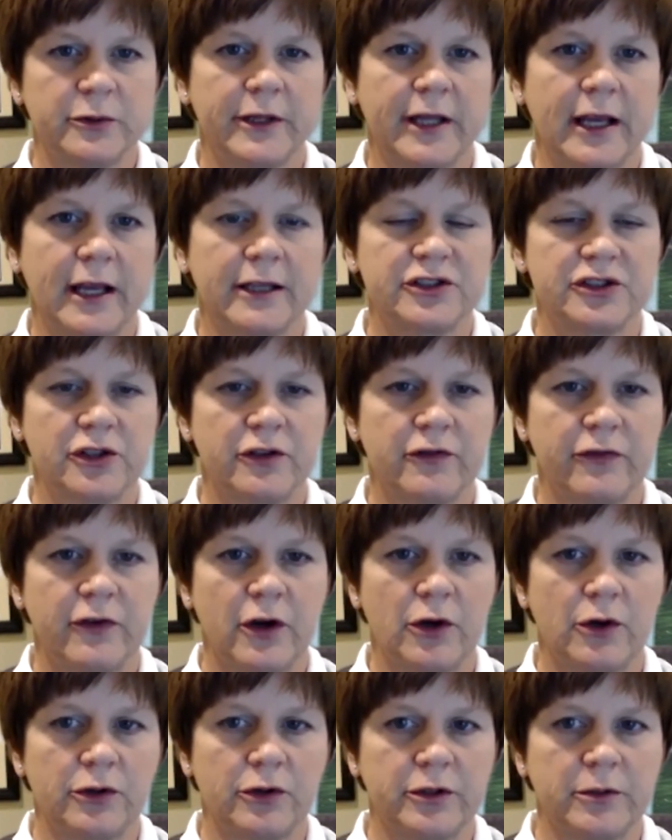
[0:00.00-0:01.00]
when they answer the
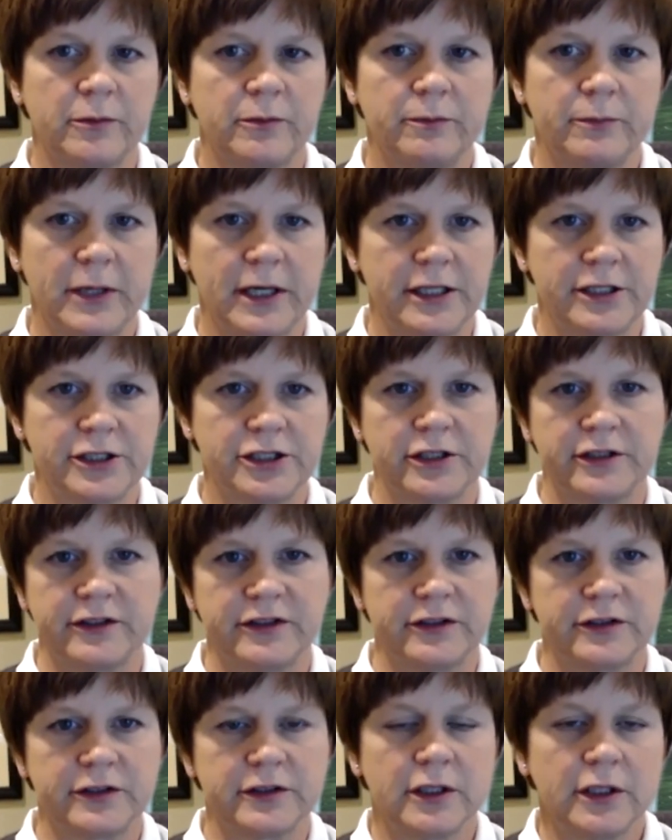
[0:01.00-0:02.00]
phone, the
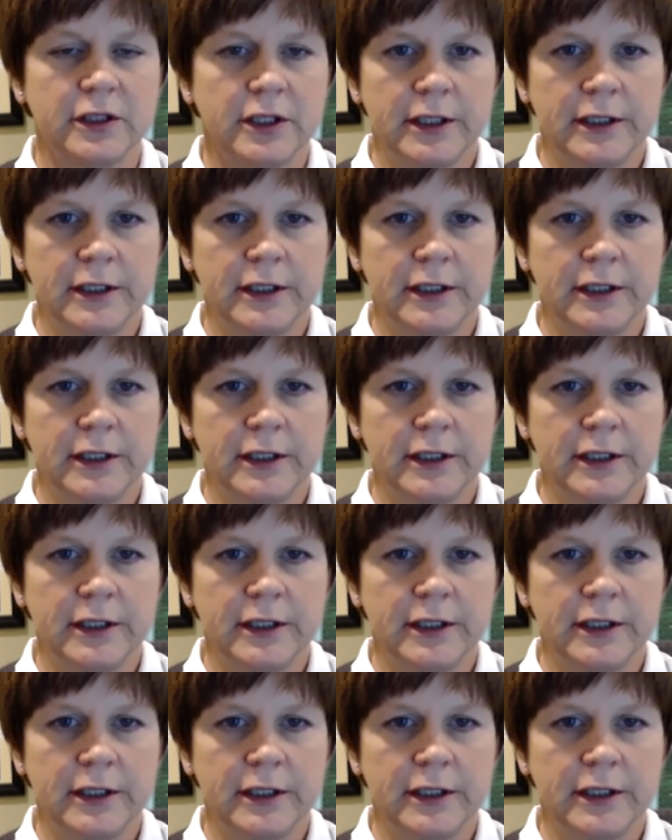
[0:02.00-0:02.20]
patient's